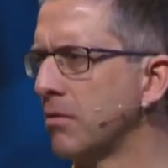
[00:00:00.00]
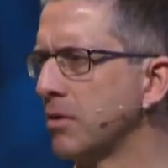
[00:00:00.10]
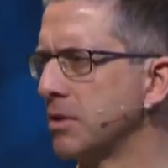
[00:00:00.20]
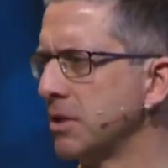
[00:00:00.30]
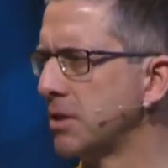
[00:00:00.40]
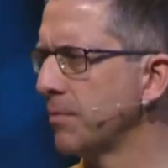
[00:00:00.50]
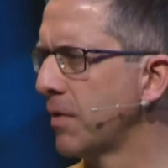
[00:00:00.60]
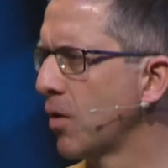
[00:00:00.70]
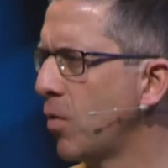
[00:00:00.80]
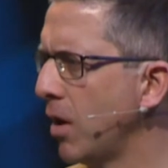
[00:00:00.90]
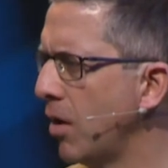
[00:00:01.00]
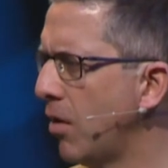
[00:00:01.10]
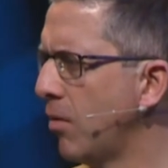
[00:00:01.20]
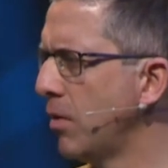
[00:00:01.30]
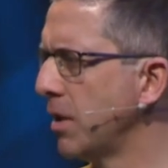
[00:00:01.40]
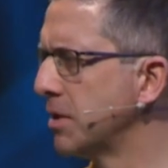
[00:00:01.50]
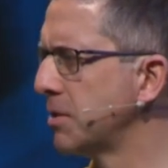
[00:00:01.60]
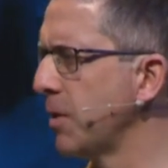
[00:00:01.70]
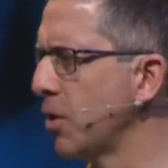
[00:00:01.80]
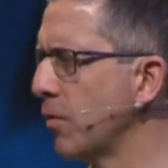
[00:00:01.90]
Because there's something quite holy and
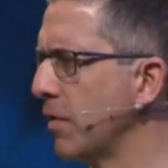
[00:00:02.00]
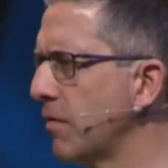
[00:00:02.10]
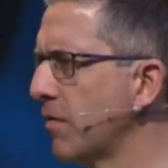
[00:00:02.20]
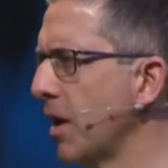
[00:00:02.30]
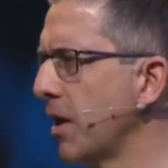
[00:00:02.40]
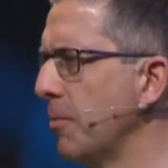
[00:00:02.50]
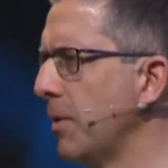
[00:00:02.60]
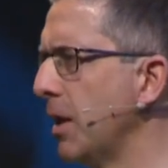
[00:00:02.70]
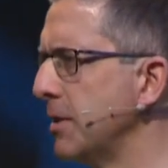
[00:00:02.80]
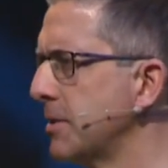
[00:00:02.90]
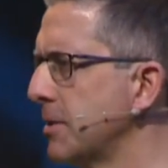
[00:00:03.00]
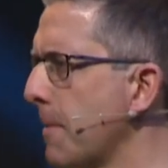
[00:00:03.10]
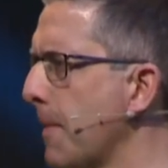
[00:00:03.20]
special that's taking place.